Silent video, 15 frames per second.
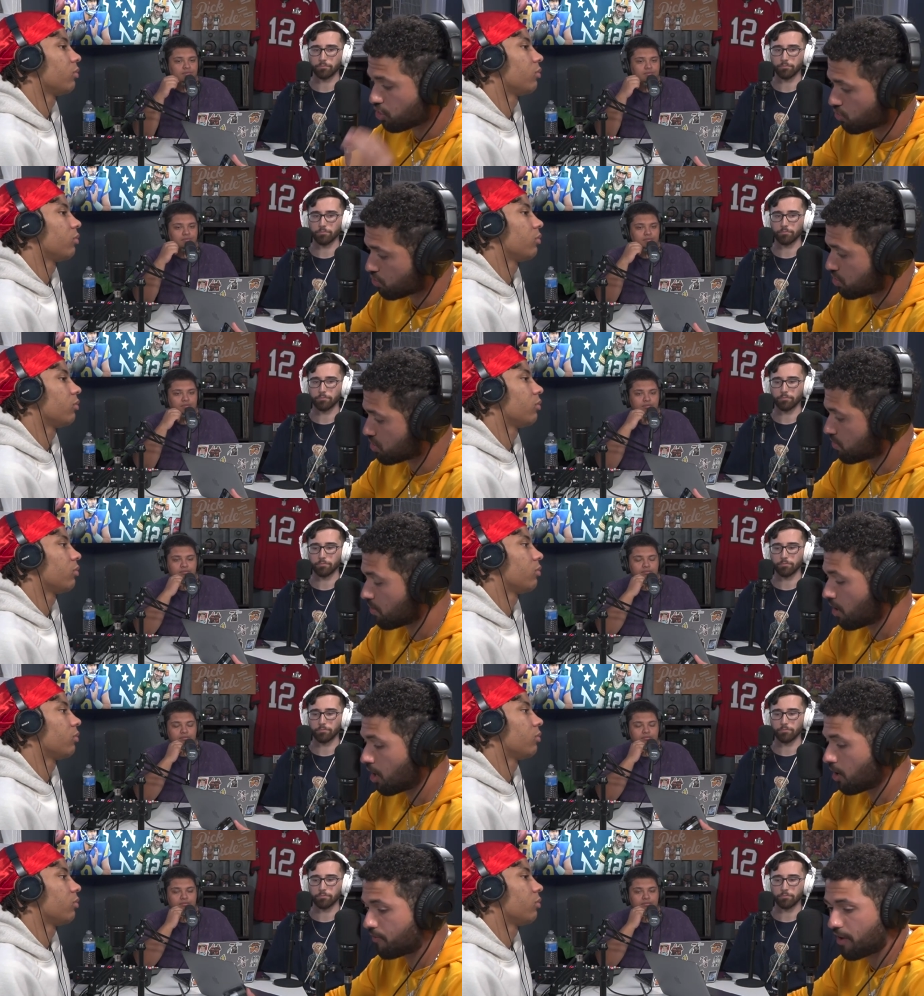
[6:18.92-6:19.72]
Speaker 1: a huge
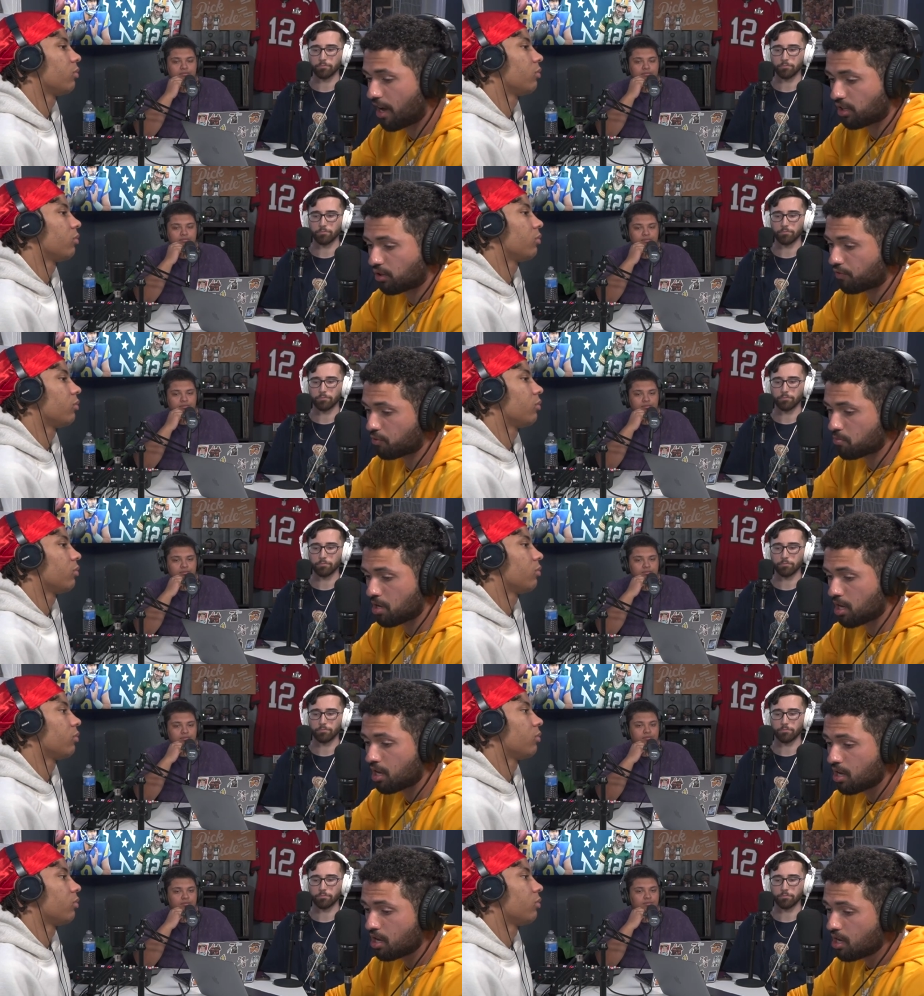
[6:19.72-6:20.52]
uh, factor for
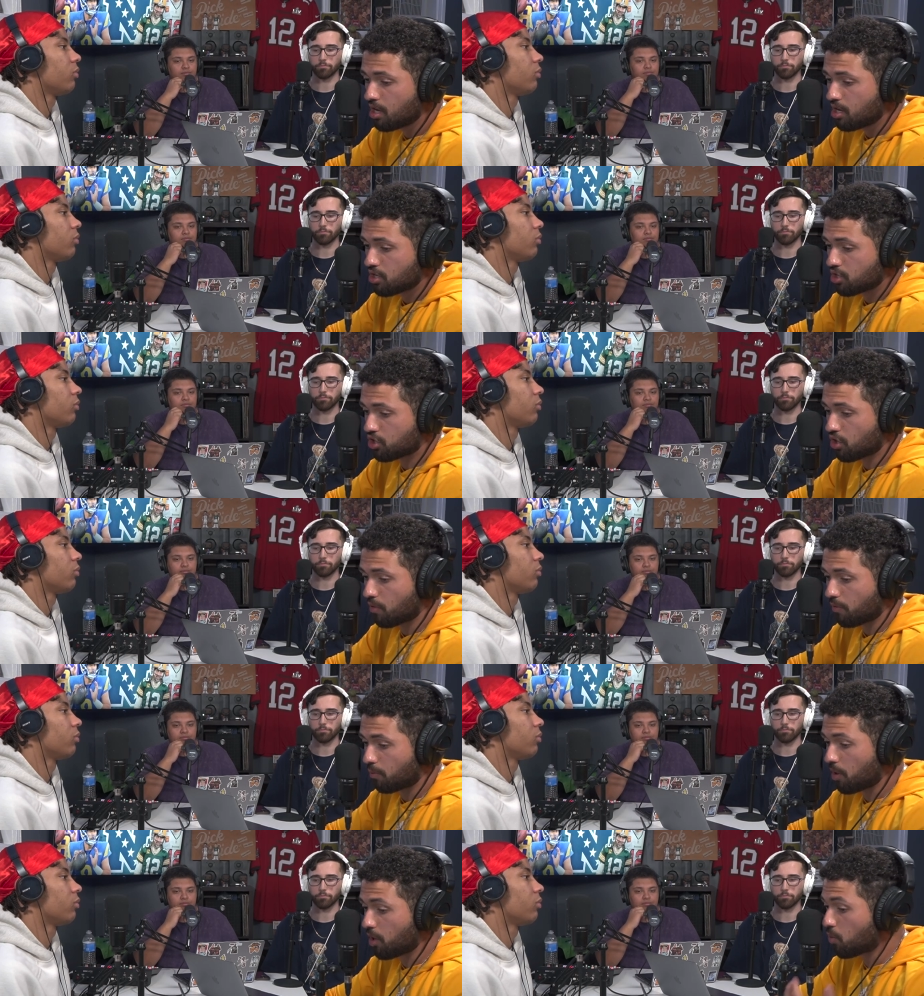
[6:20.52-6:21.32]
me.
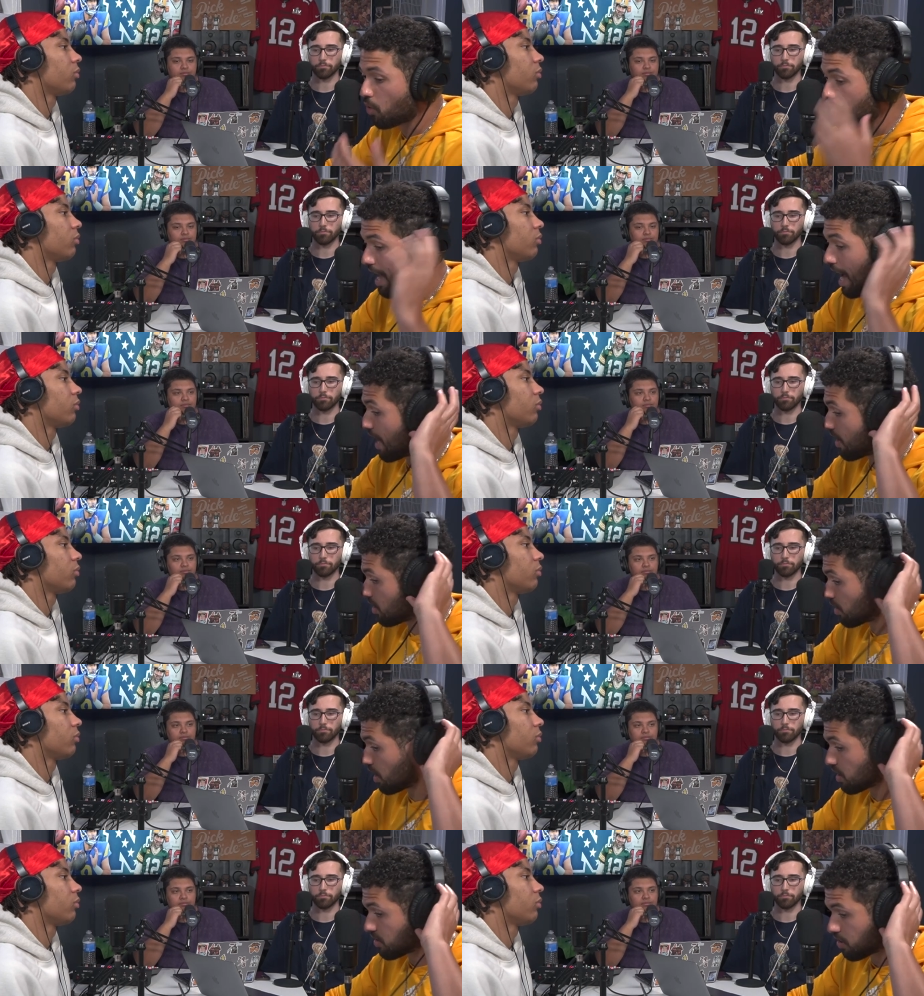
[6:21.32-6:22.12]
So week one at
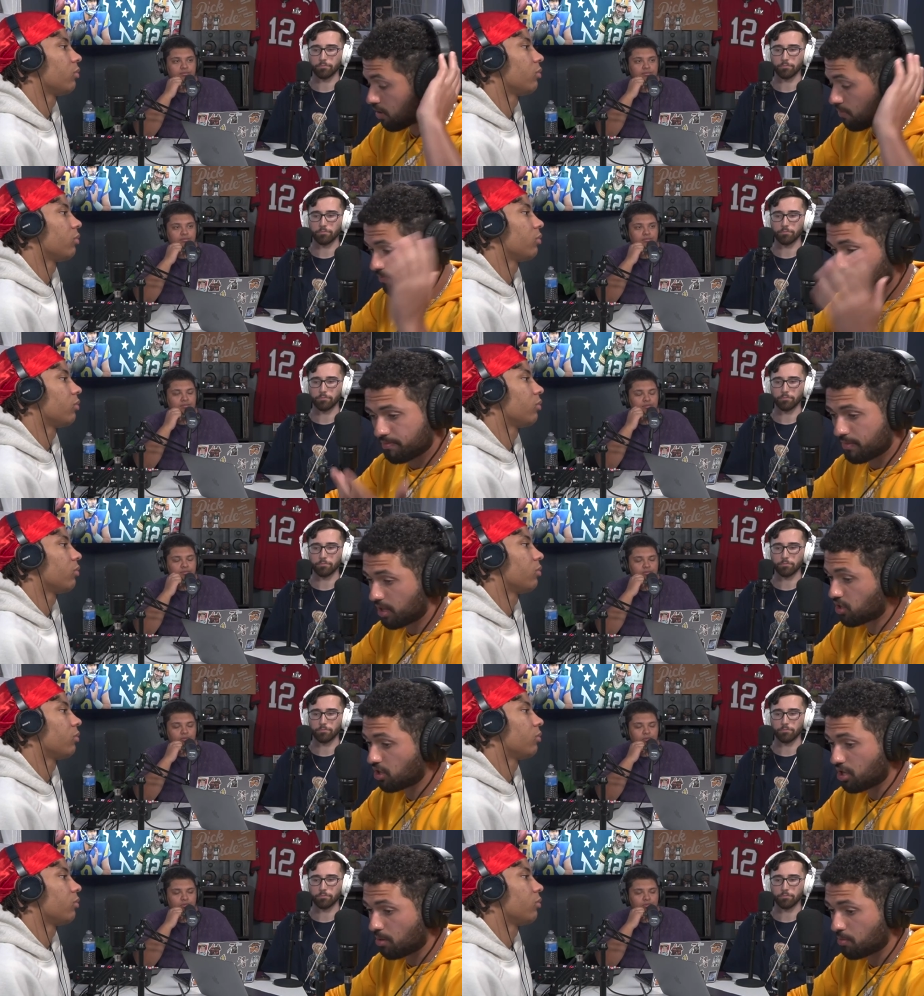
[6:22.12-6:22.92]
Atlanta,
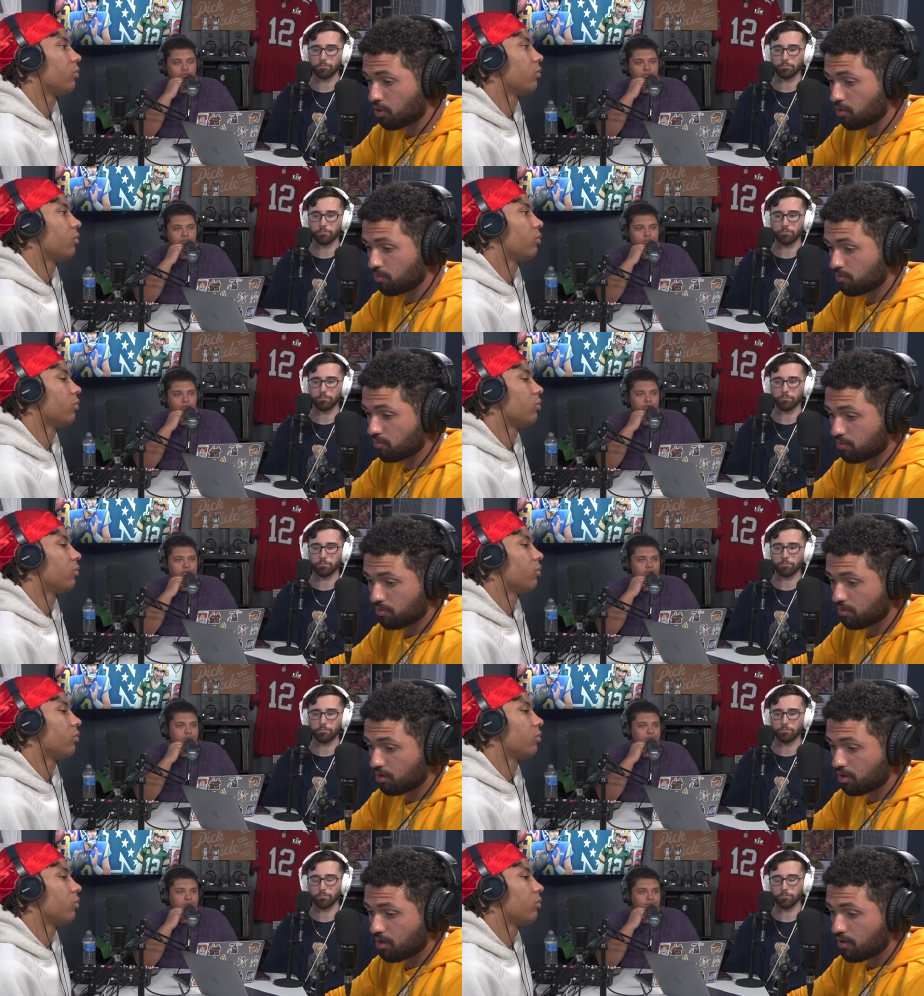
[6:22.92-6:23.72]
it's a W.
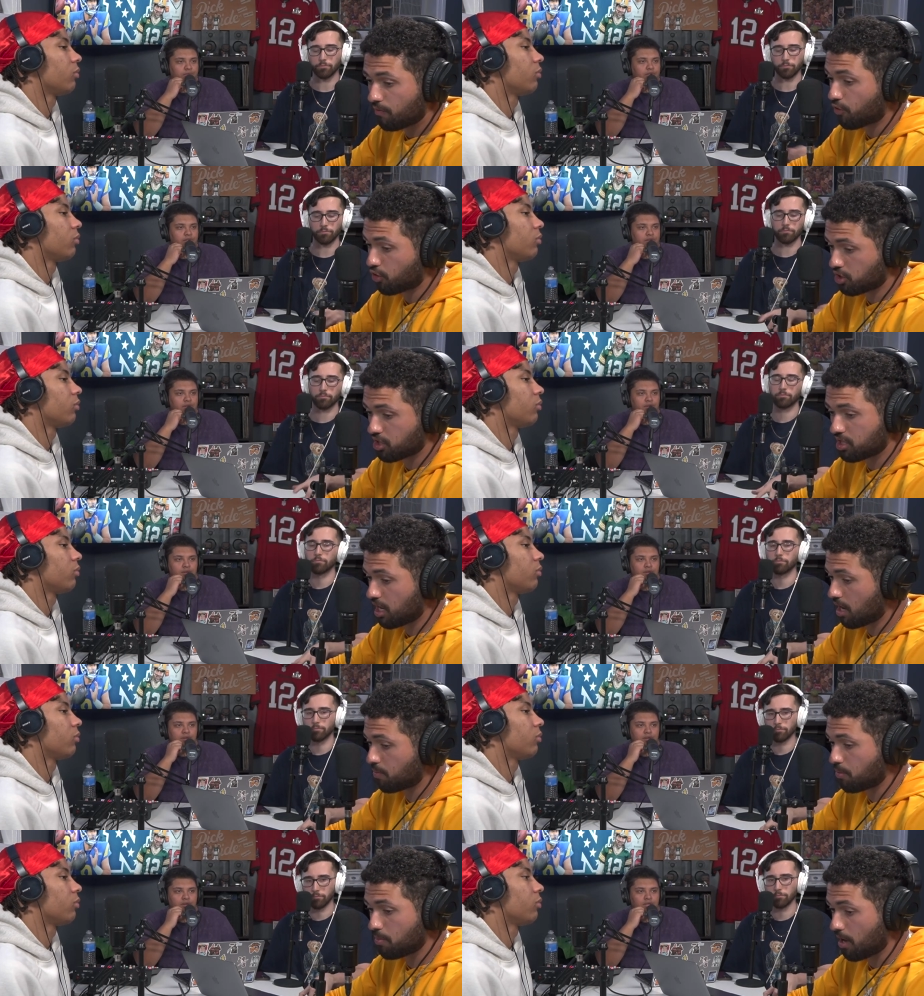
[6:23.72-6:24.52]
Win versus
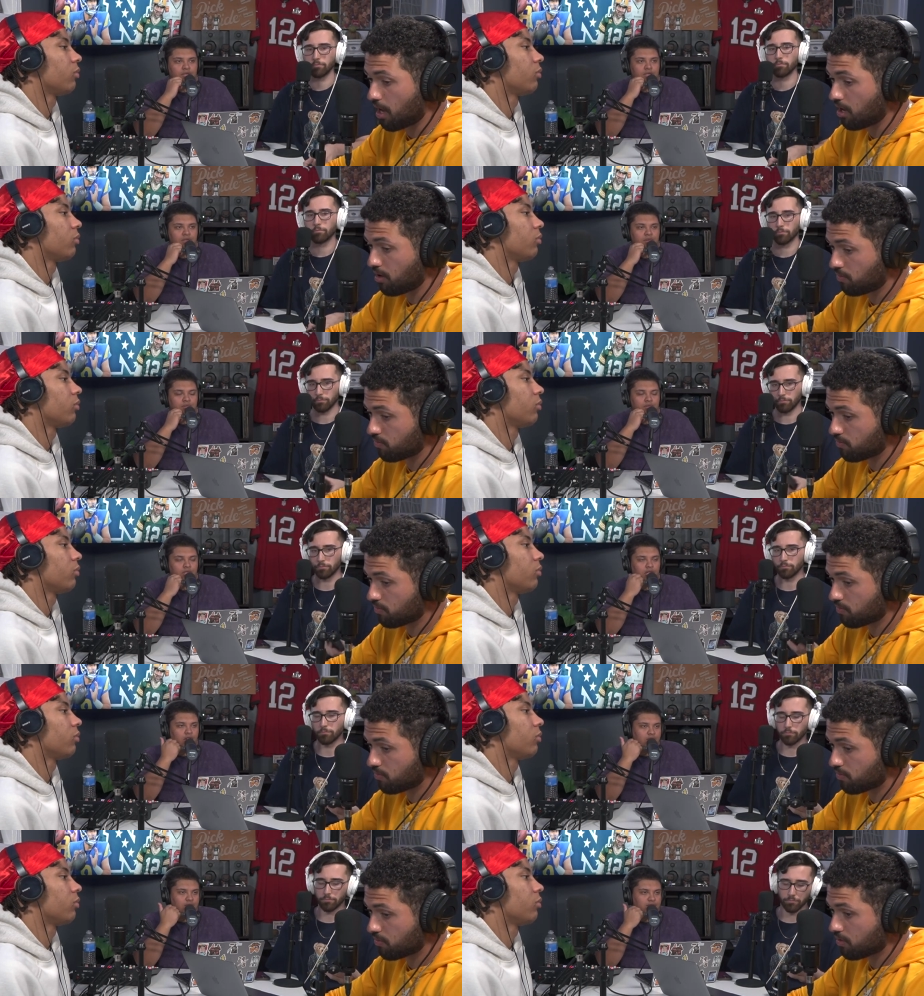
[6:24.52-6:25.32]
Tampa Bay.
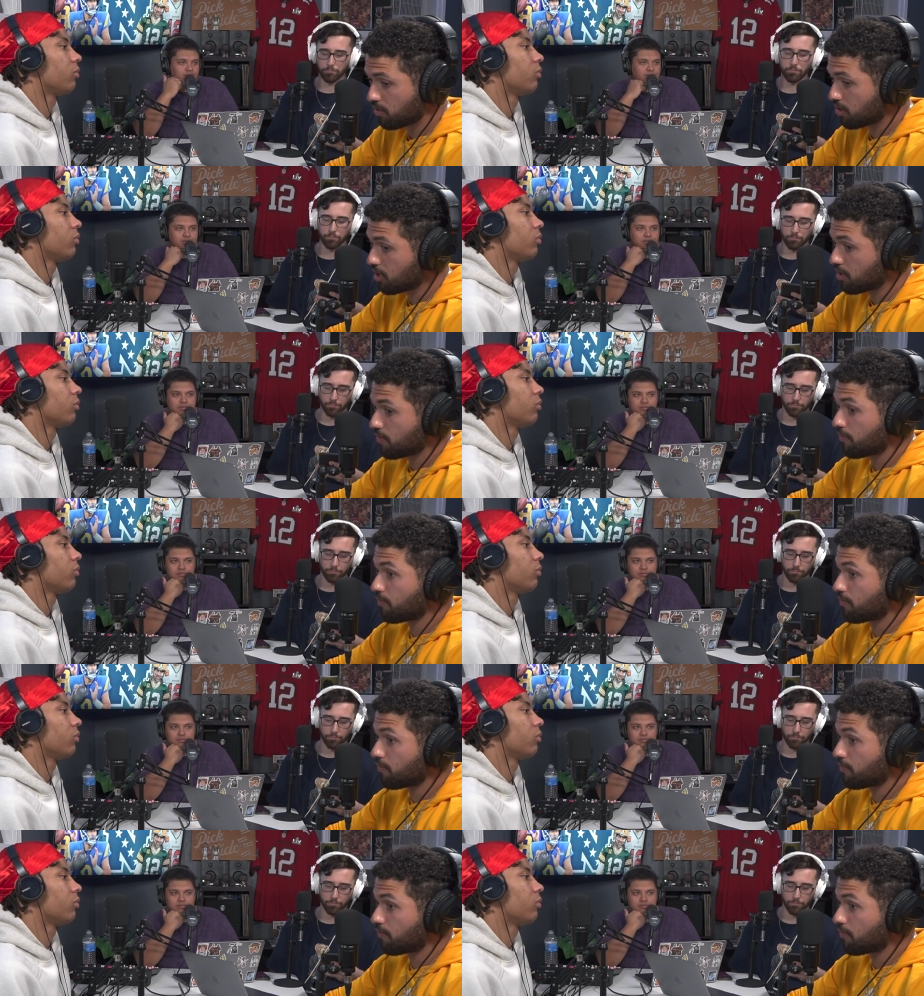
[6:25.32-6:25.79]
Loss